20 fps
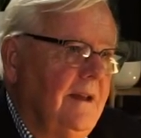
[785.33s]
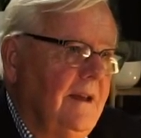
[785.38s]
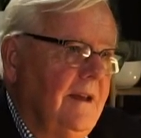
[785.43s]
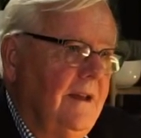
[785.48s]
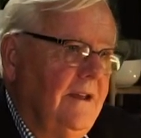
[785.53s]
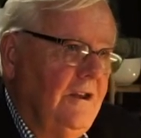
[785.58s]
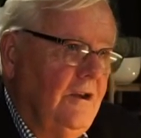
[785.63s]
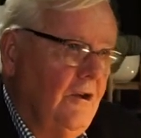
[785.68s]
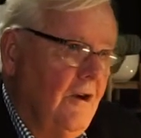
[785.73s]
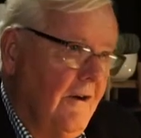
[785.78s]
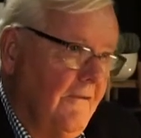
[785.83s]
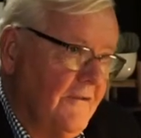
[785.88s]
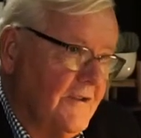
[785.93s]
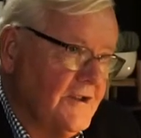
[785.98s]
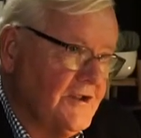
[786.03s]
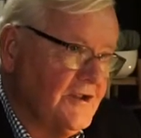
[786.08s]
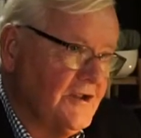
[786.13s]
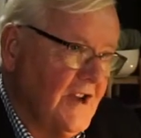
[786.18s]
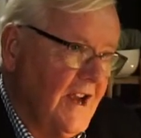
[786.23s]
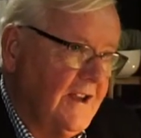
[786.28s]
you have the
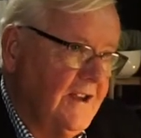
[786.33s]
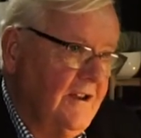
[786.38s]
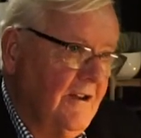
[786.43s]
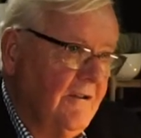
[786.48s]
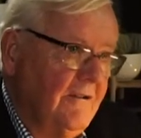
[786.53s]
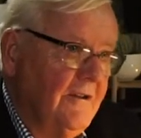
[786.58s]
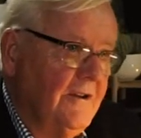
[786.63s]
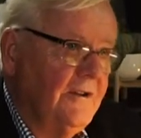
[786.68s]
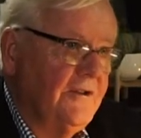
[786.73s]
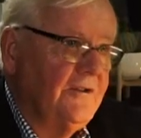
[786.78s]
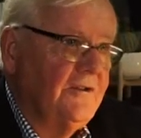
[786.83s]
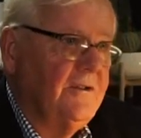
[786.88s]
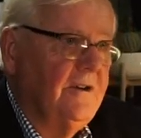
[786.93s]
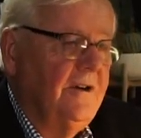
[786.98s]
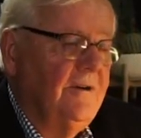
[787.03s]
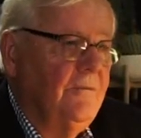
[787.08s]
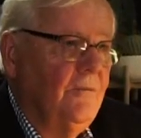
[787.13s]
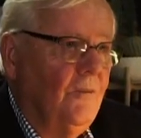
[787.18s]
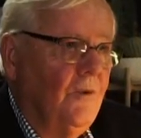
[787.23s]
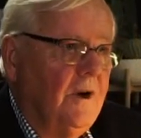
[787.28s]
secularist
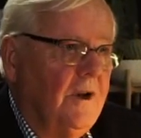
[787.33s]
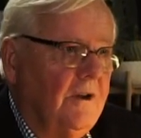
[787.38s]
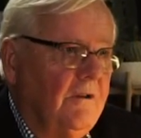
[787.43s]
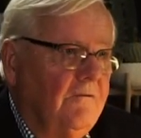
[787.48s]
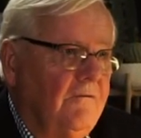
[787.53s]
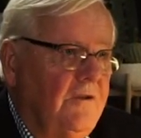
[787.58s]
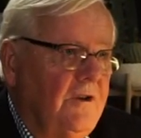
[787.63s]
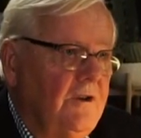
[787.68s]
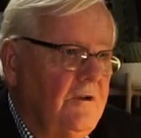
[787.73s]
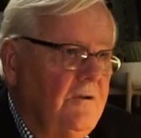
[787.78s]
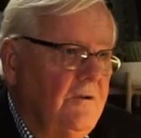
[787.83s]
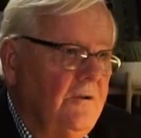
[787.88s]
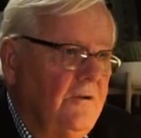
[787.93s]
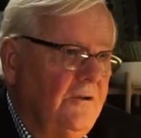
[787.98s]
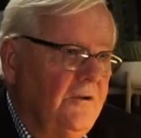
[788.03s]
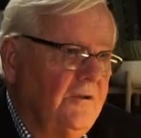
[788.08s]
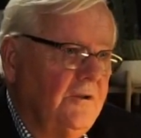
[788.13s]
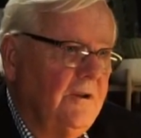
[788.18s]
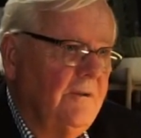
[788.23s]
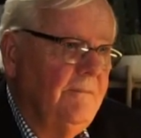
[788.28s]

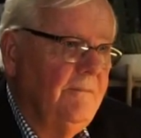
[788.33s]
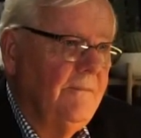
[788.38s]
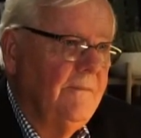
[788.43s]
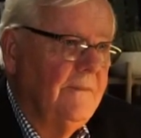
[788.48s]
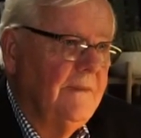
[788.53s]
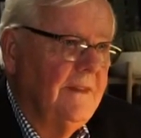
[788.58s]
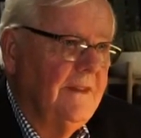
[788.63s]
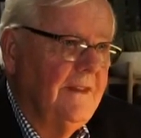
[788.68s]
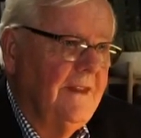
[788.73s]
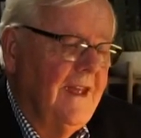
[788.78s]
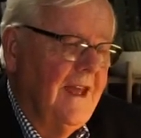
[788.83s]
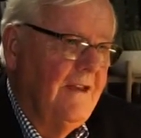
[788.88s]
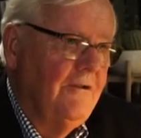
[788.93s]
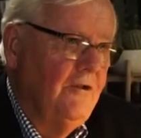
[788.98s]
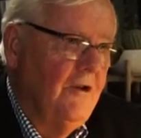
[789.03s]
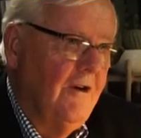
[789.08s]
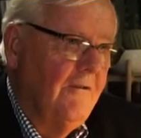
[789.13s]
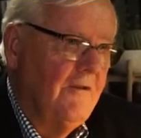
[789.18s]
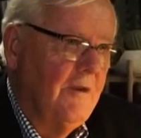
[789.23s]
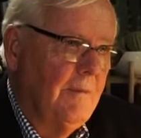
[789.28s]
worldviews, and
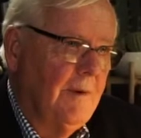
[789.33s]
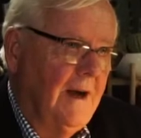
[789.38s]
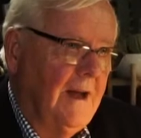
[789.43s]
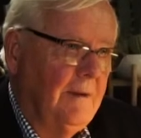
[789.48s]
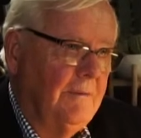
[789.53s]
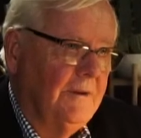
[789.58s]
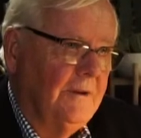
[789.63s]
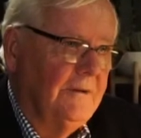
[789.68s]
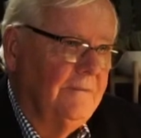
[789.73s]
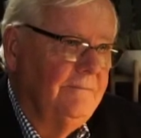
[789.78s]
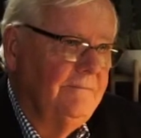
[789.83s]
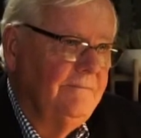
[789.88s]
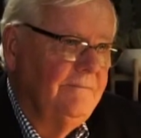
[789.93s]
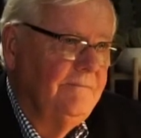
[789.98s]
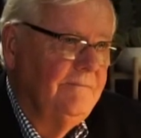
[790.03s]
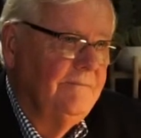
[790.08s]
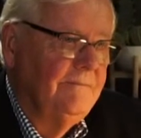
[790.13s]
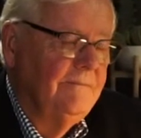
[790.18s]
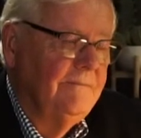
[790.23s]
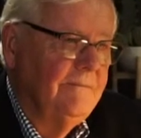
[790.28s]
you have the Bible.
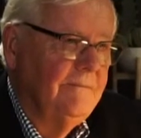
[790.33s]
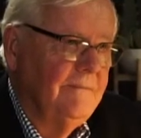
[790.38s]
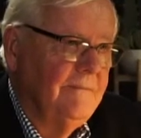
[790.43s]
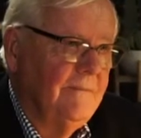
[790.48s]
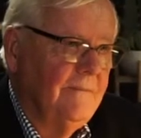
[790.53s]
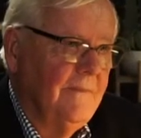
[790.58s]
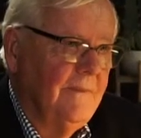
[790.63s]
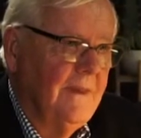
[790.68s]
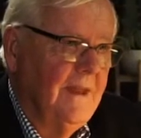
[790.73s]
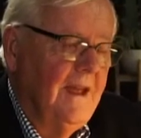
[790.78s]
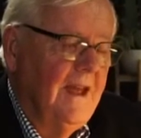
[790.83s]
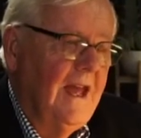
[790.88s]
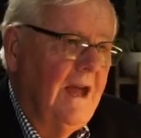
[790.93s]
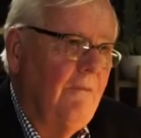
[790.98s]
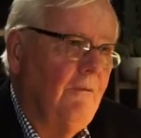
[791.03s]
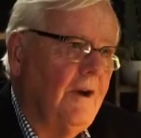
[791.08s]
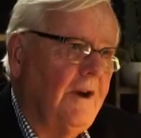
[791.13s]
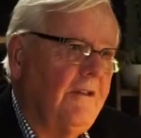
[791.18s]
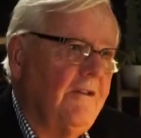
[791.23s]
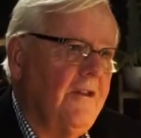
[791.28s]
And
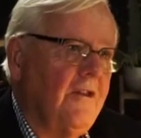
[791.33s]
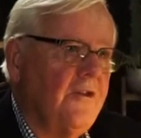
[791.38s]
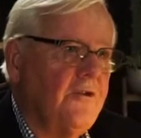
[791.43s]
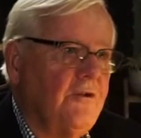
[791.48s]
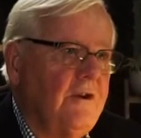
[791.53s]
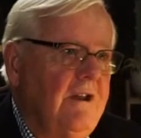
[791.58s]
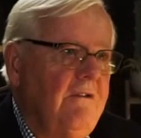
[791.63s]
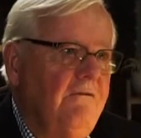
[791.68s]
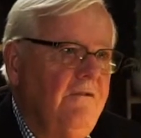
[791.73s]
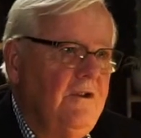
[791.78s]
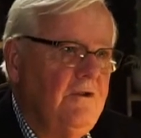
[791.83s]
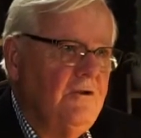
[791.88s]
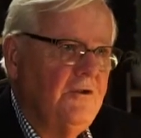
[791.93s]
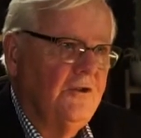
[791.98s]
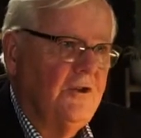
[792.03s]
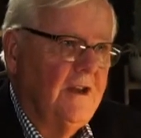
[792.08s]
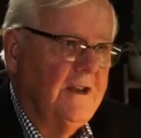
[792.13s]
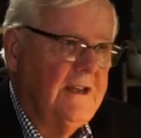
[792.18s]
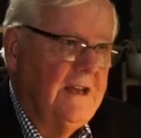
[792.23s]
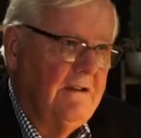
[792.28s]
what are the three views
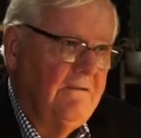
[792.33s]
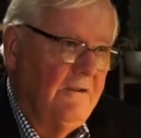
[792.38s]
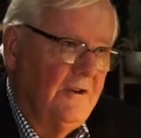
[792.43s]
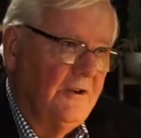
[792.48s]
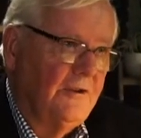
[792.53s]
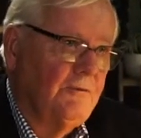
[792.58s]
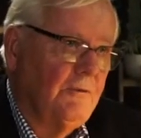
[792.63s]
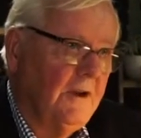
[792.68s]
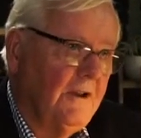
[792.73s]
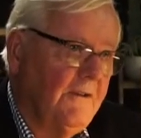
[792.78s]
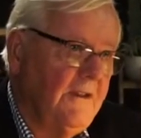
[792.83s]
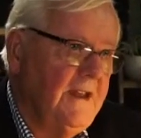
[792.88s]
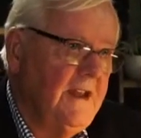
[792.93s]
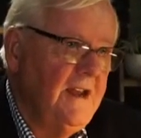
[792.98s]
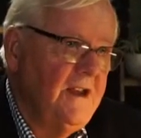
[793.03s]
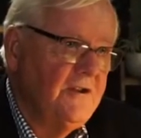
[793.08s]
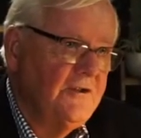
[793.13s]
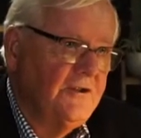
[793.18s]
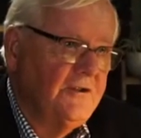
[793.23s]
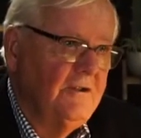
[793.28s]
they give us? Well, the
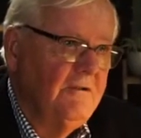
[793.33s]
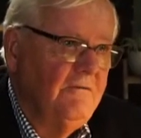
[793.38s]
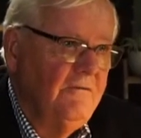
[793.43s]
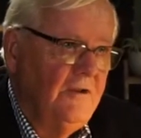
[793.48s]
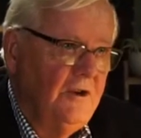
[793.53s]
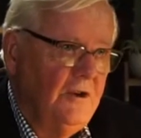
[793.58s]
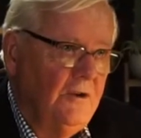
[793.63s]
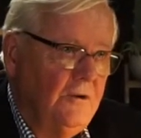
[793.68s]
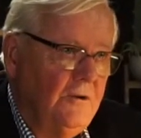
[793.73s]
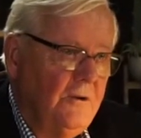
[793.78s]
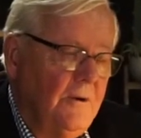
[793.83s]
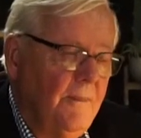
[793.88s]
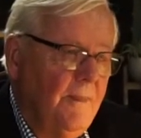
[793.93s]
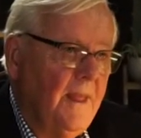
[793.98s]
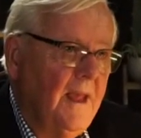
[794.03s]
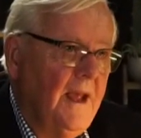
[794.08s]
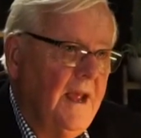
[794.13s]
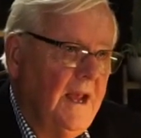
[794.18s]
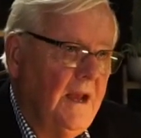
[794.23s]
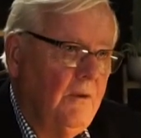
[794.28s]
Eastern view,
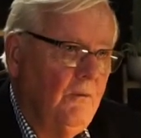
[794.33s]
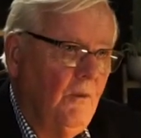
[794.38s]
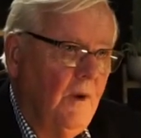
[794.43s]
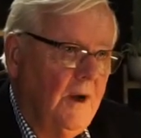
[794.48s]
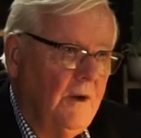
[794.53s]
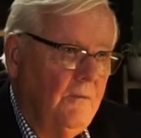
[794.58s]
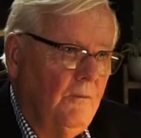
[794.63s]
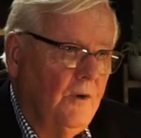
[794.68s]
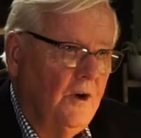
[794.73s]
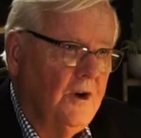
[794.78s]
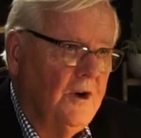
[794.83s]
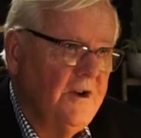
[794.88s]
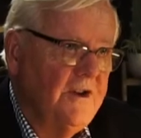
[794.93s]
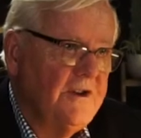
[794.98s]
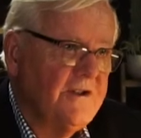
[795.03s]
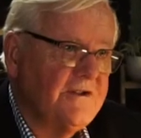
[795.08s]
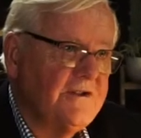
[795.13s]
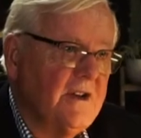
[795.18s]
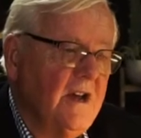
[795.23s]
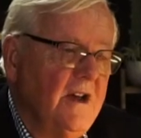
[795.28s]
in one word,
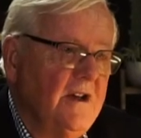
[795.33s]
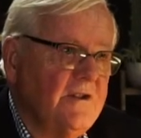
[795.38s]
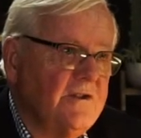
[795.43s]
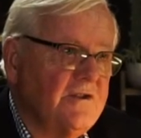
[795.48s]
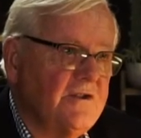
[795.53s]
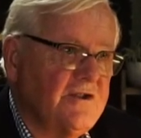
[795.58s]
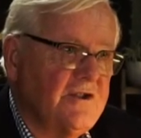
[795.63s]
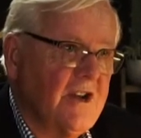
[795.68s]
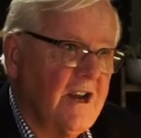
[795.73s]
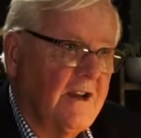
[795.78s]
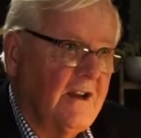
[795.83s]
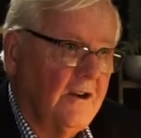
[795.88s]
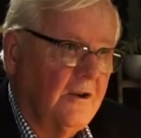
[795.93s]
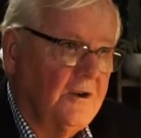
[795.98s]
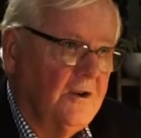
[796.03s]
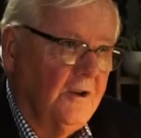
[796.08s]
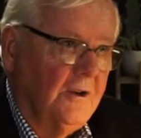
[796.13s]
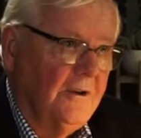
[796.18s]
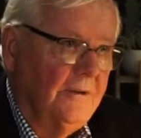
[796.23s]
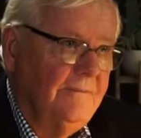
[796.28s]
is
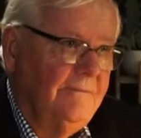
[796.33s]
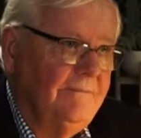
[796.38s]
cyclical.